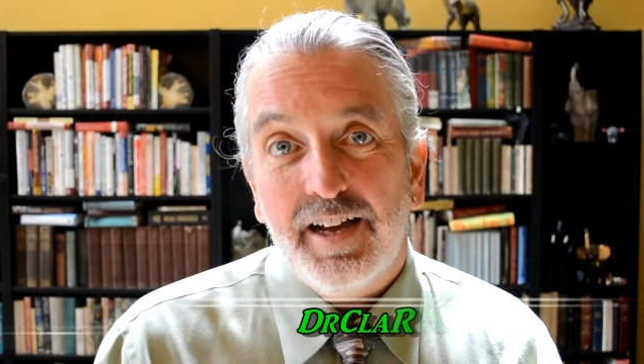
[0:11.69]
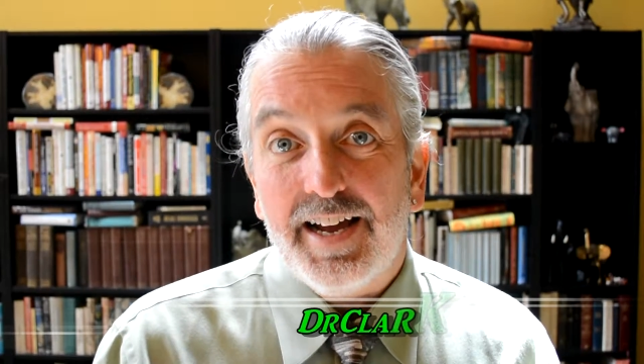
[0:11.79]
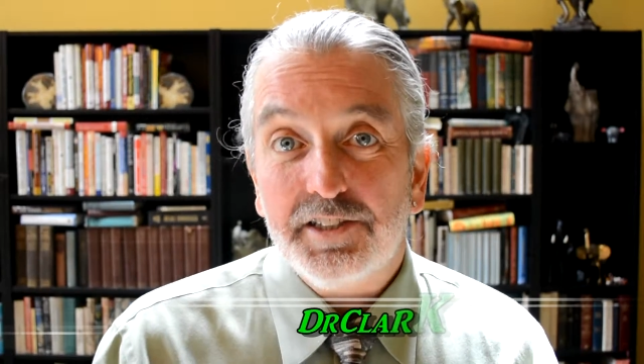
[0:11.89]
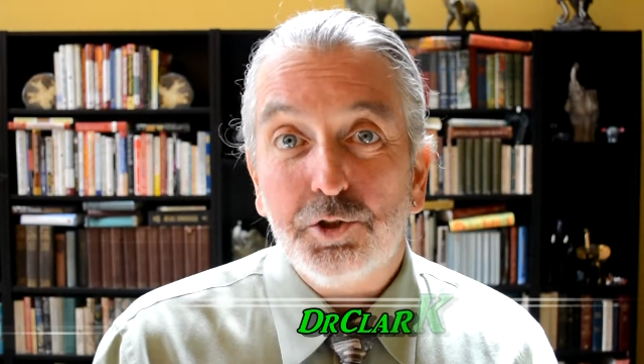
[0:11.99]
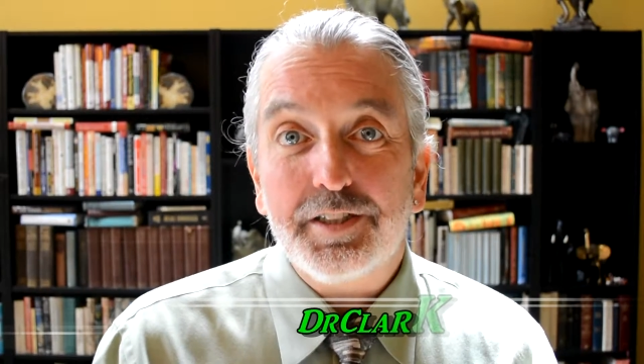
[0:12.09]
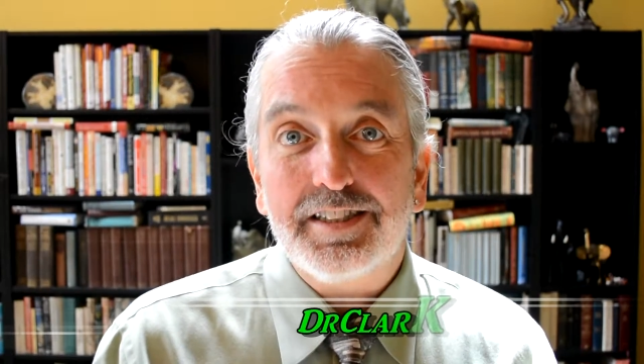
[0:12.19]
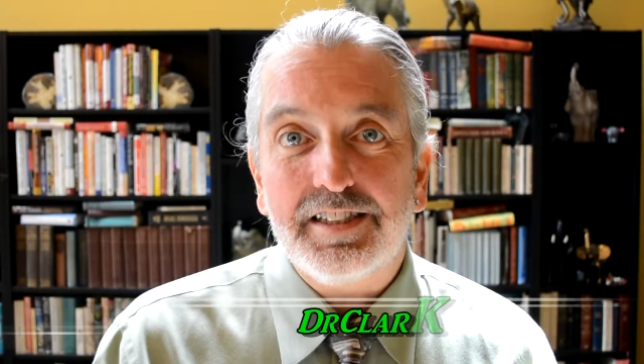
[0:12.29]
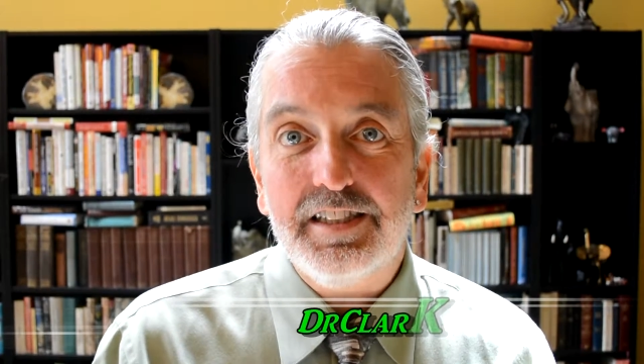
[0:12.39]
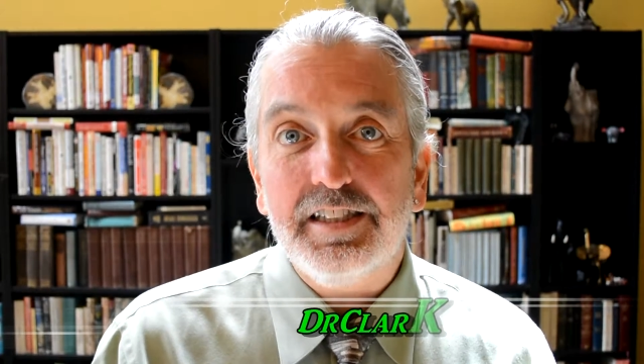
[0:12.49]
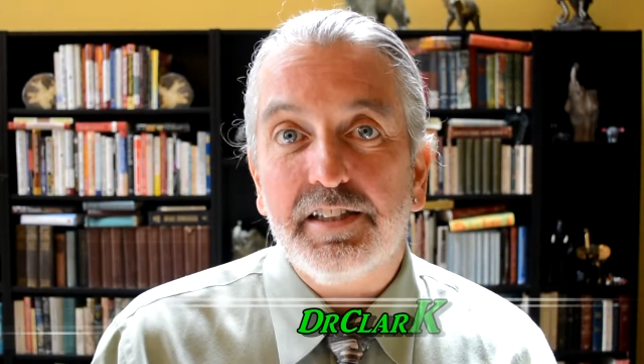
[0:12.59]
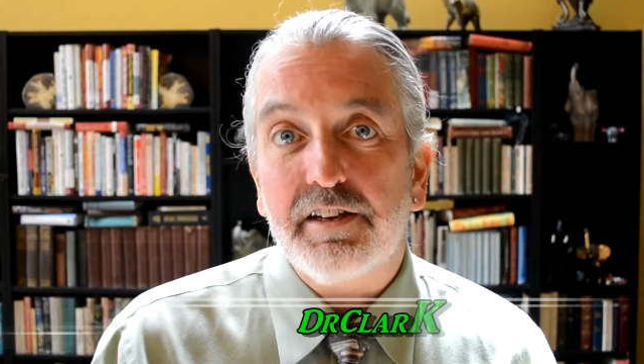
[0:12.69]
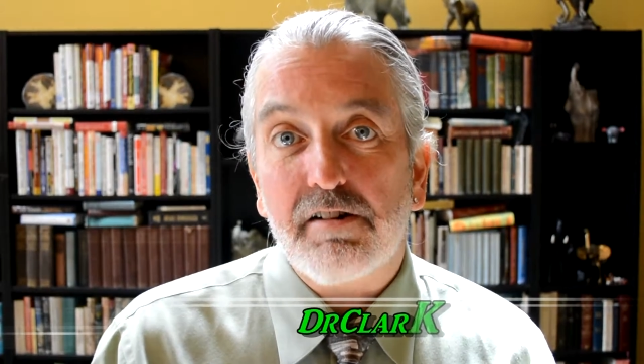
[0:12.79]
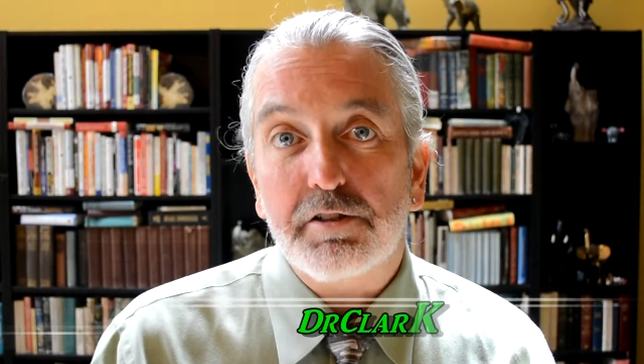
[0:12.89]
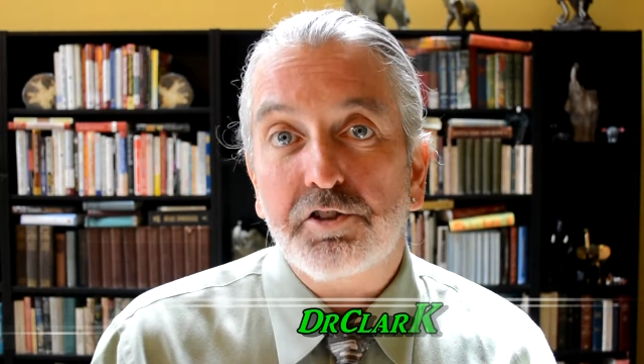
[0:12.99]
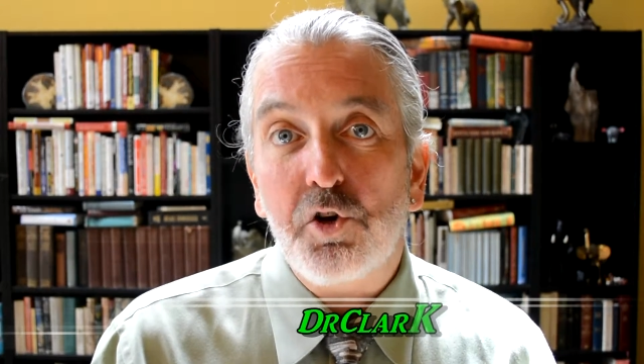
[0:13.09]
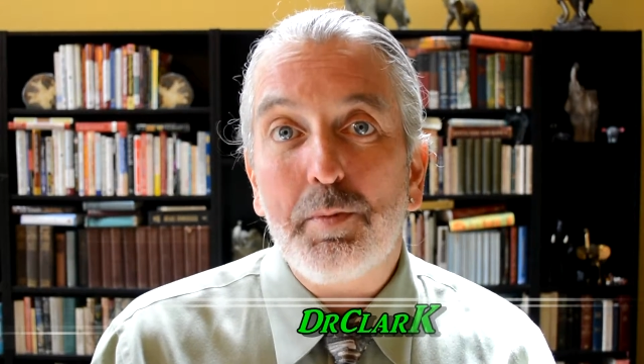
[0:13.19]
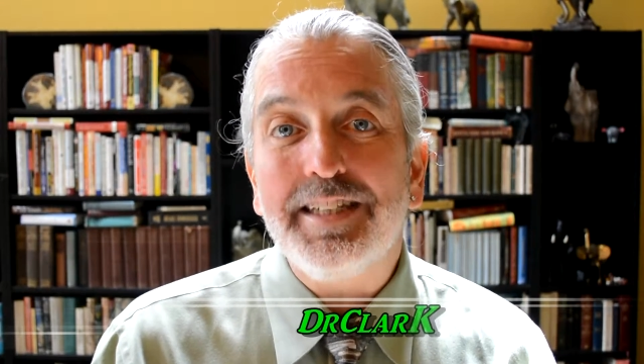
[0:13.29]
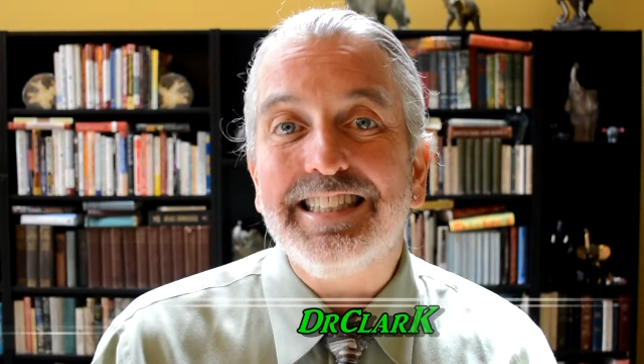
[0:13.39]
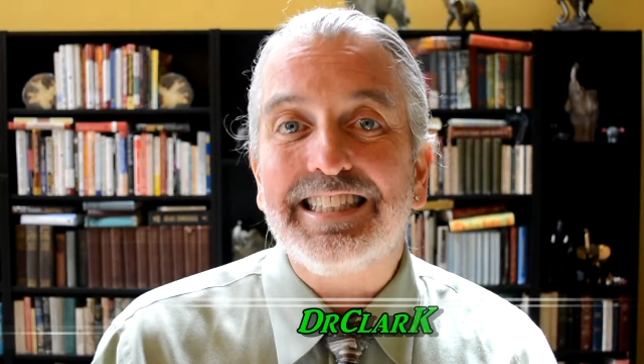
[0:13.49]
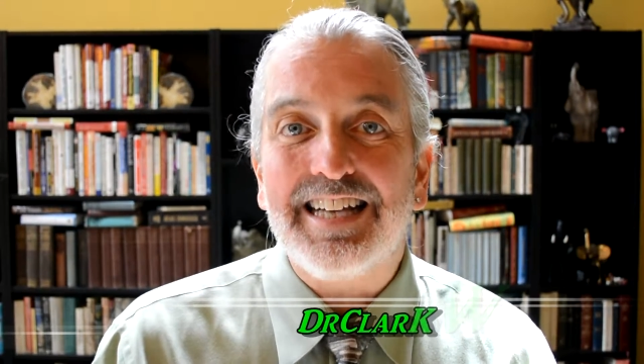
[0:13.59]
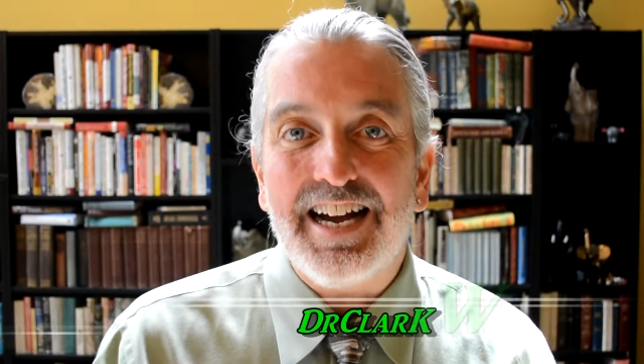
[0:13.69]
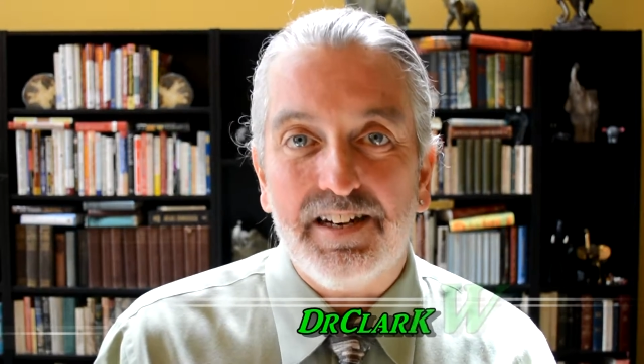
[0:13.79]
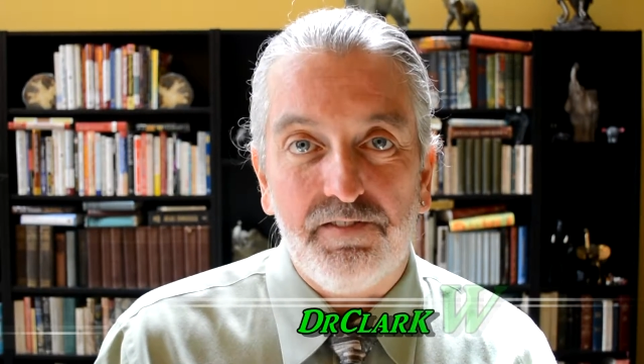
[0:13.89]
As you can see, there are so many side